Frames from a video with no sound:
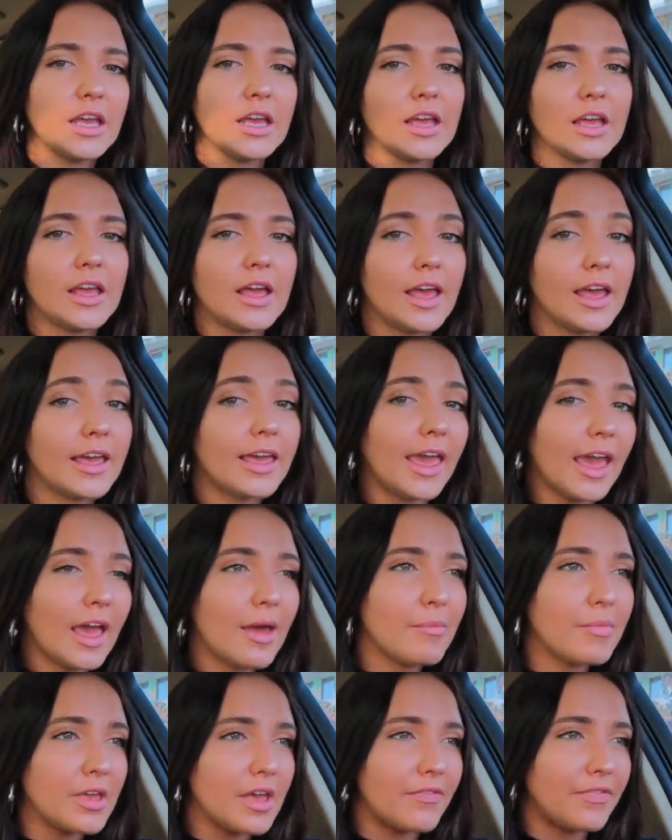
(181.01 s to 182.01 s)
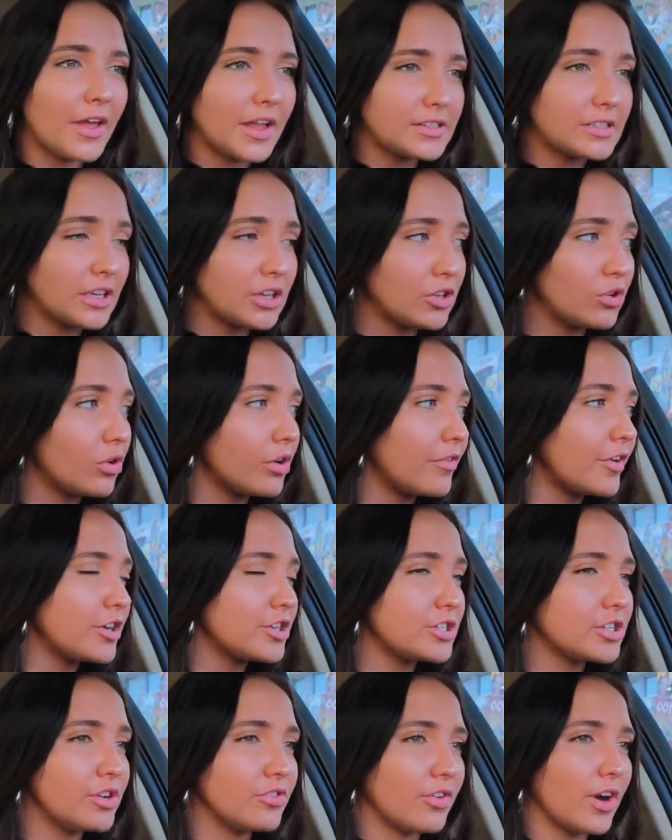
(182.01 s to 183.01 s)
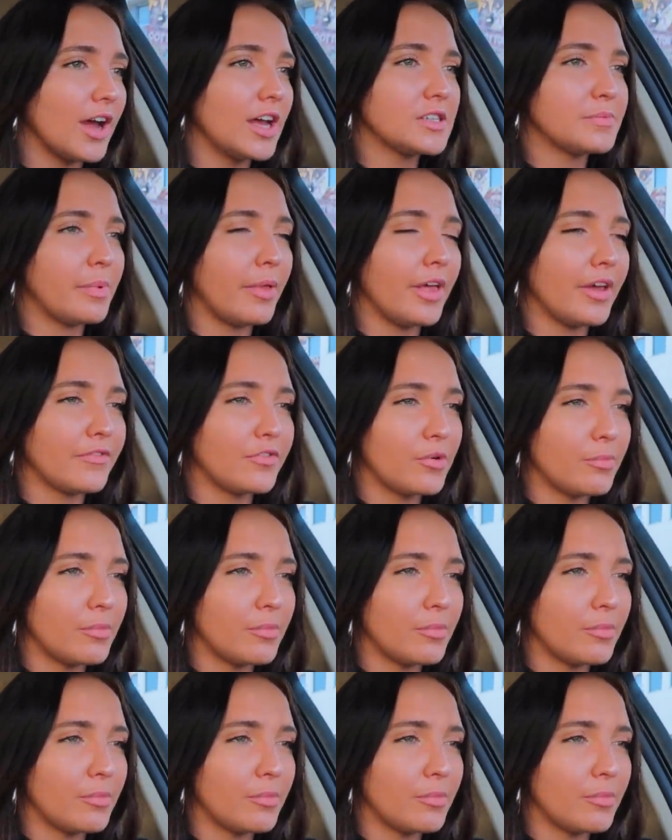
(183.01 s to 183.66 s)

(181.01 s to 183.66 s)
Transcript: It can be if that's like your version of rest, but like